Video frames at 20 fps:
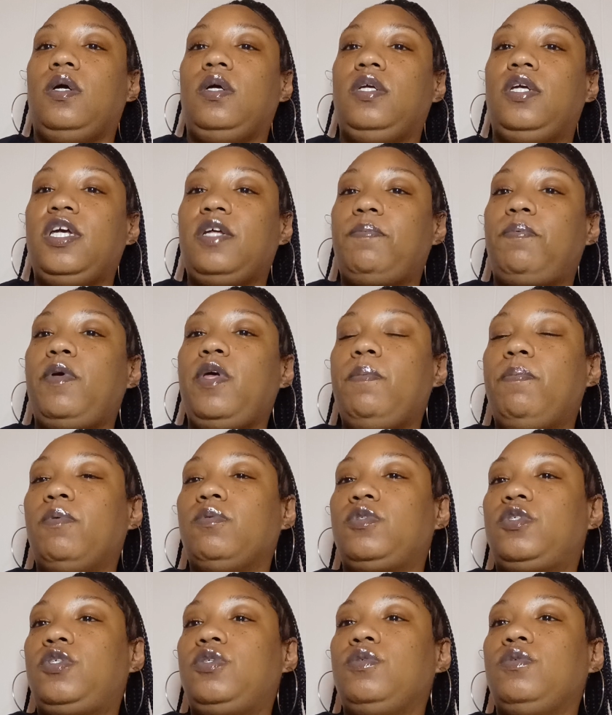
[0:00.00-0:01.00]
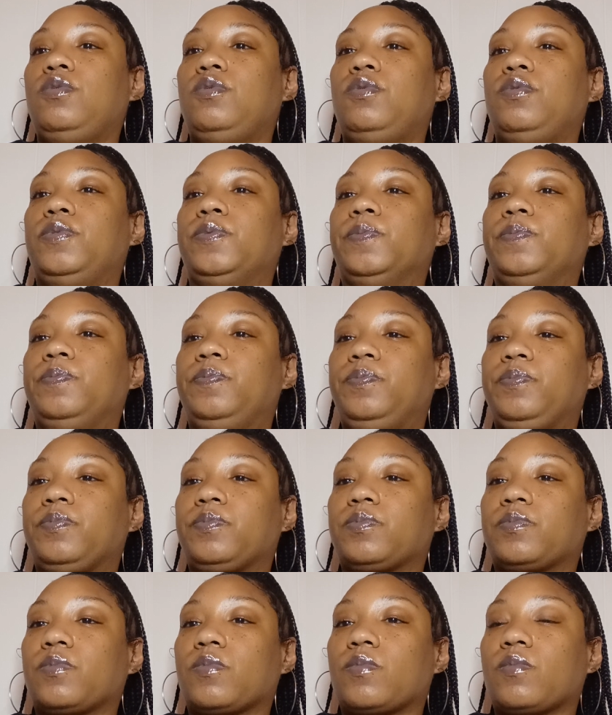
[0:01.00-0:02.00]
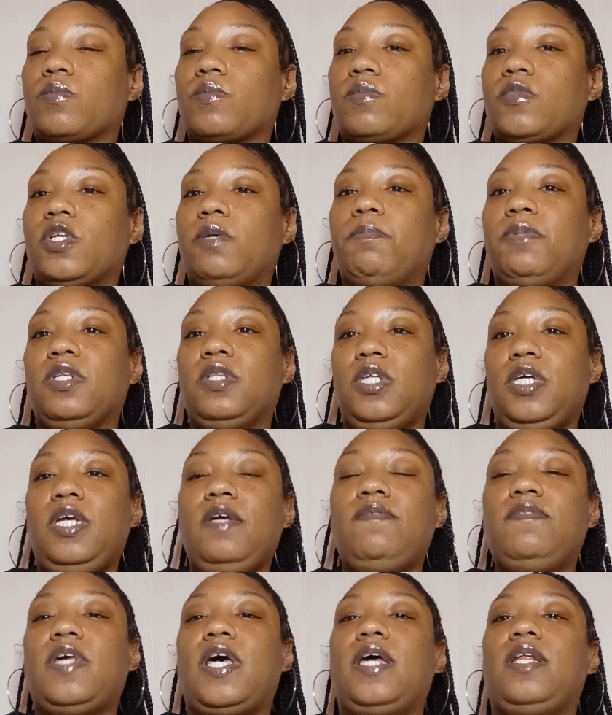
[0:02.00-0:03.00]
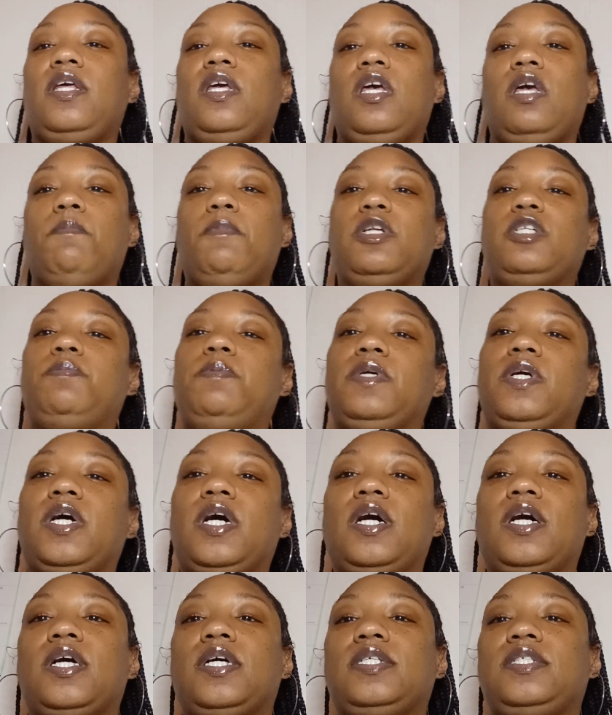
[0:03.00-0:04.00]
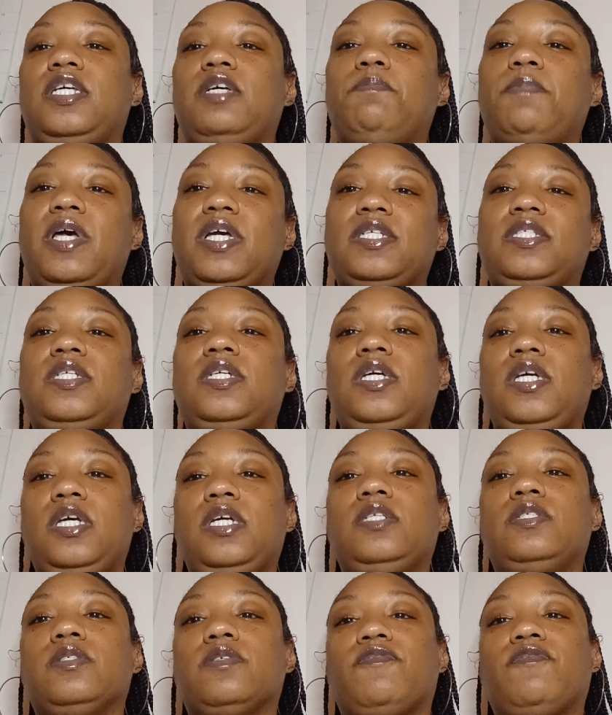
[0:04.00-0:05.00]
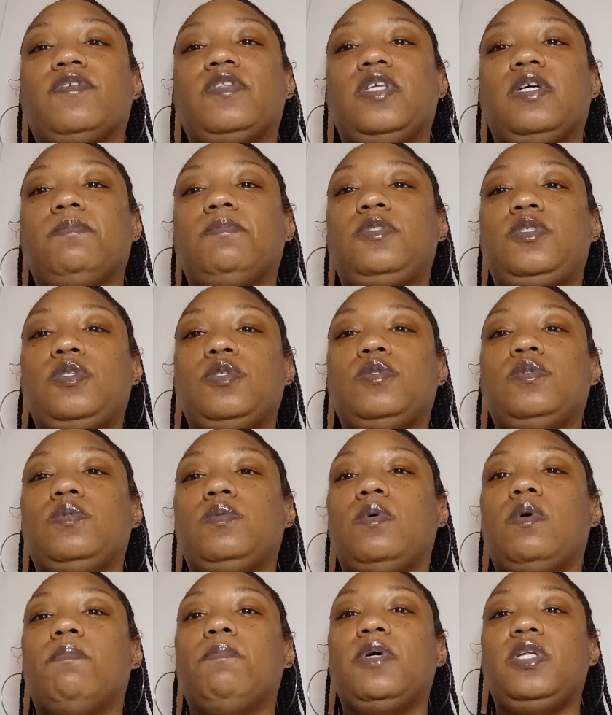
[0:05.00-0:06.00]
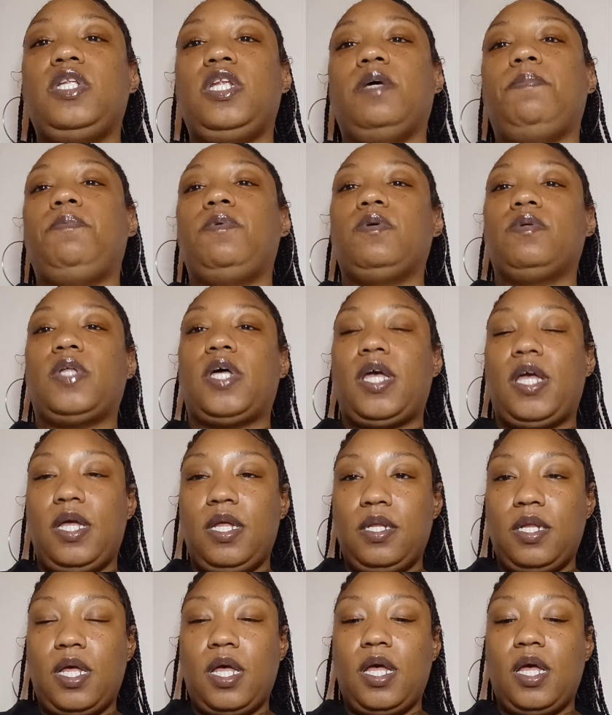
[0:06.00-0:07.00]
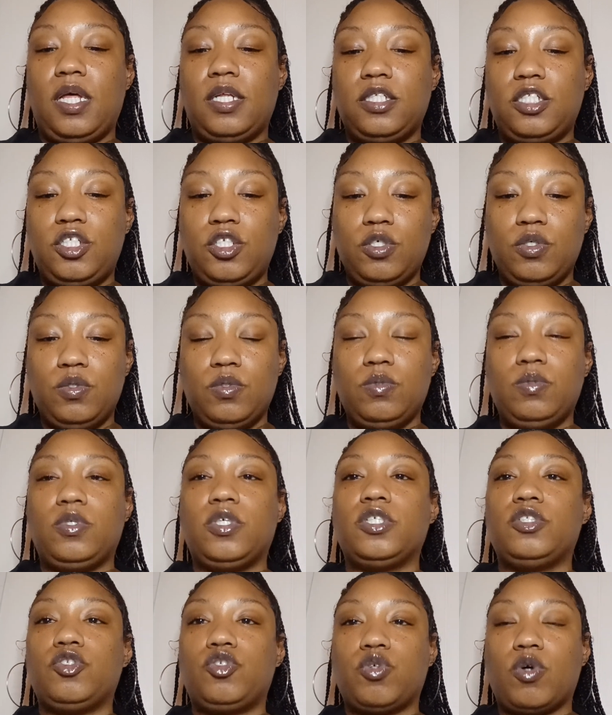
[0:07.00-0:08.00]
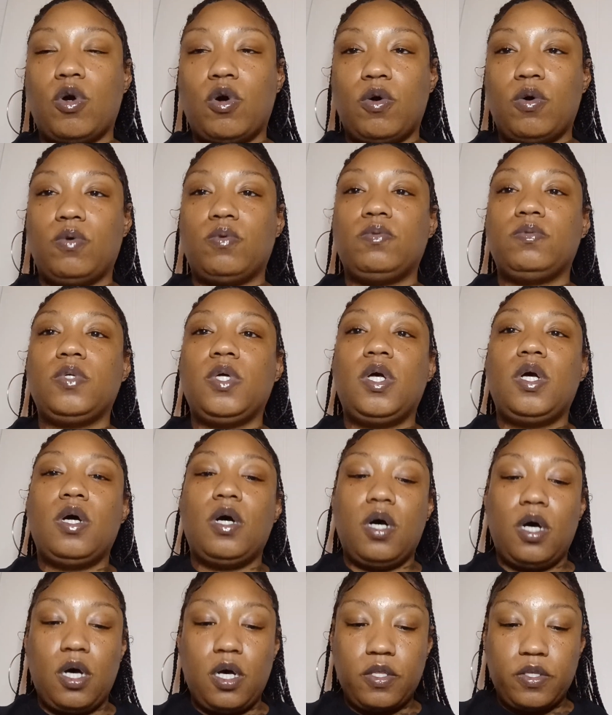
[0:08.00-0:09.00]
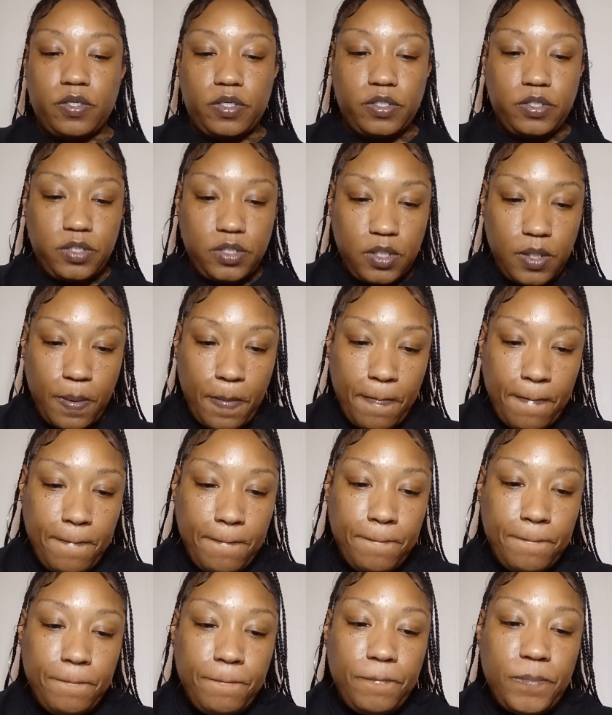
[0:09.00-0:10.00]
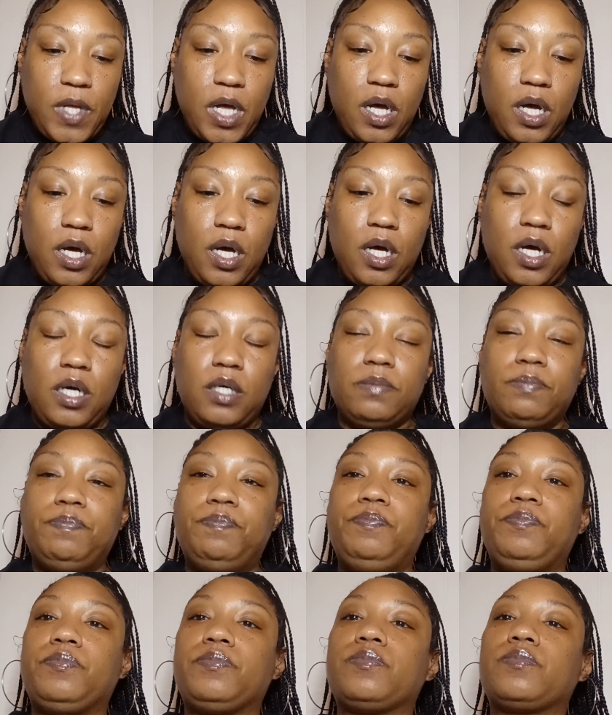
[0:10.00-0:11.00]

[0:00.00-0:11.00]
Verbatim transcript: get people to believe that image because it makes it easier for them to manipulate and to control others. Um,